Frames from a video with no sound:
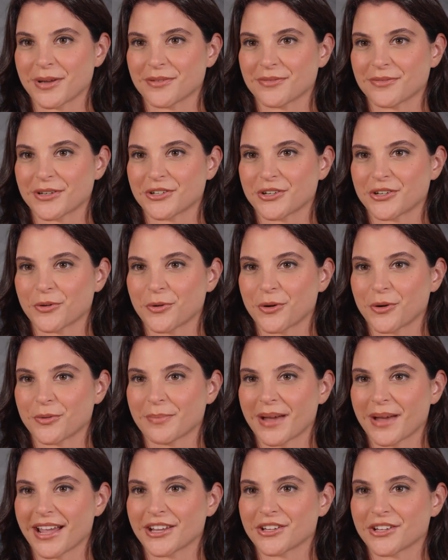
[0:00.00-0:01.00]
of a tool
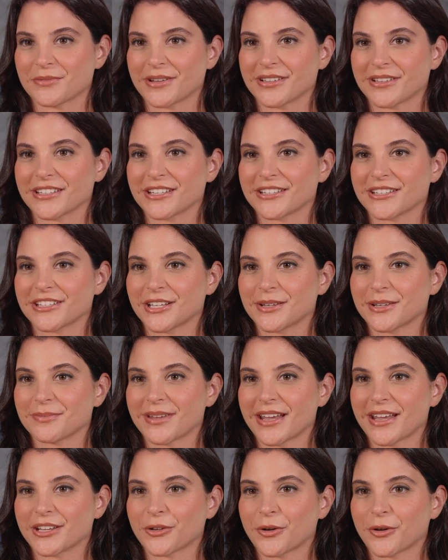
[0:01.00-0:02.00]
management system
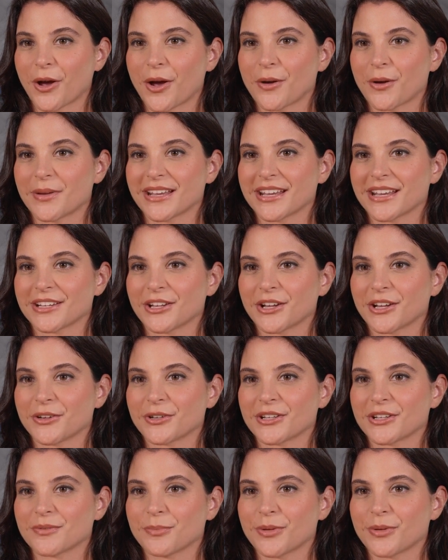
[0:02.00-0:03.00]
that you already
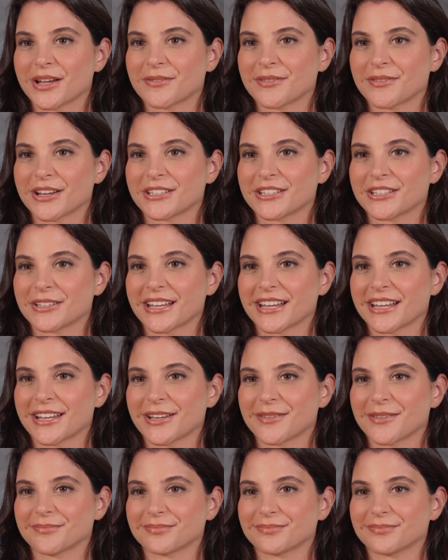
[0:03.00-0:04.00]
used previously.